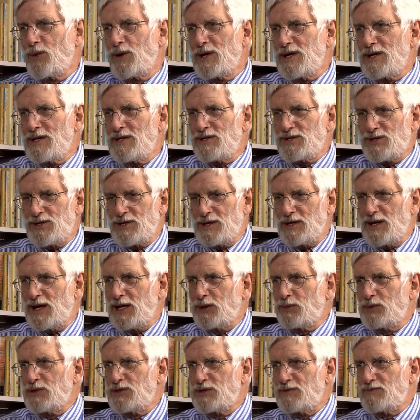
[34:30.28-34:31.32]
what is the
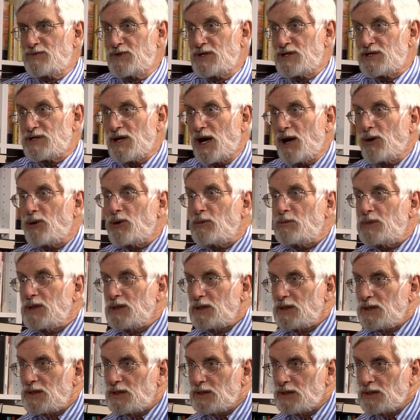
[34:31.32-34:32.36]
language of
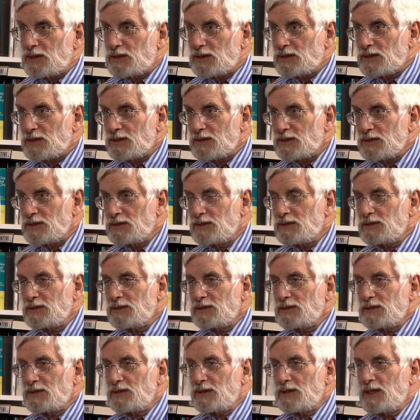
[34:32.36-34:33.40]
desirability,
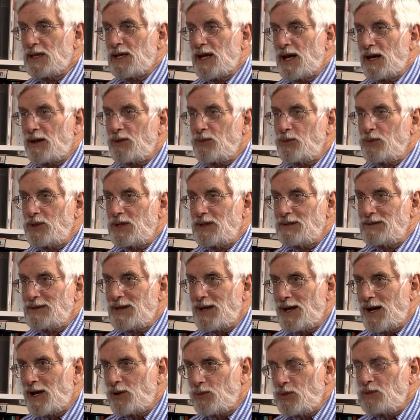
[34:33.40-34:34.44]
and how do we
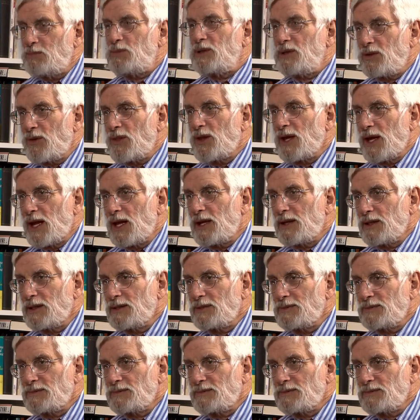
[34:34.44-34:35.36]
how do we build that?